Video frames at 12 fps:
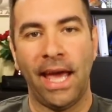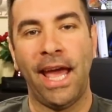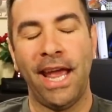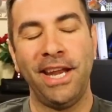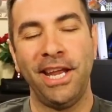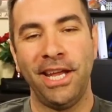
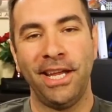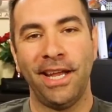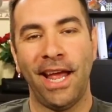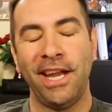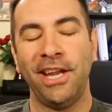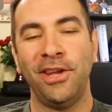Any
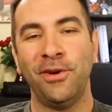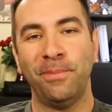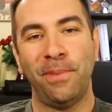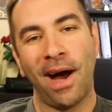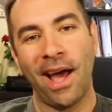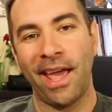new
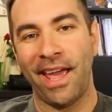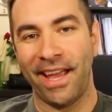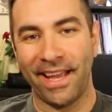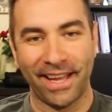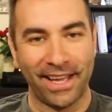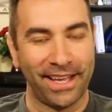
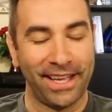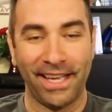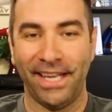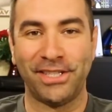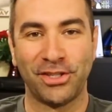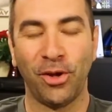bike,
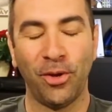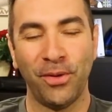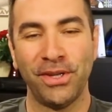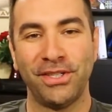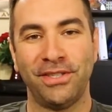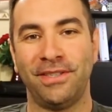it's
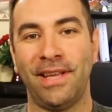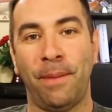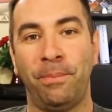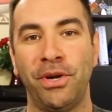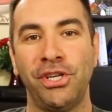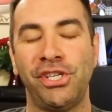always
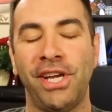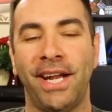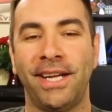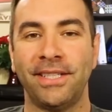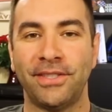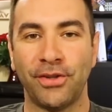
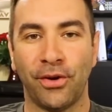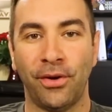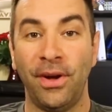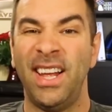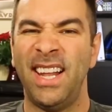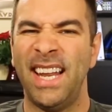appreciated,
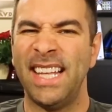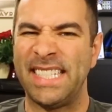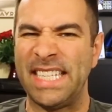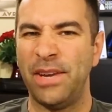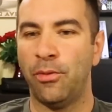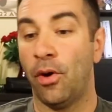so let's
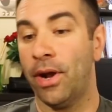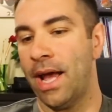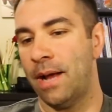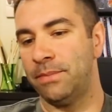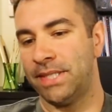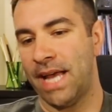see what
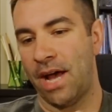comes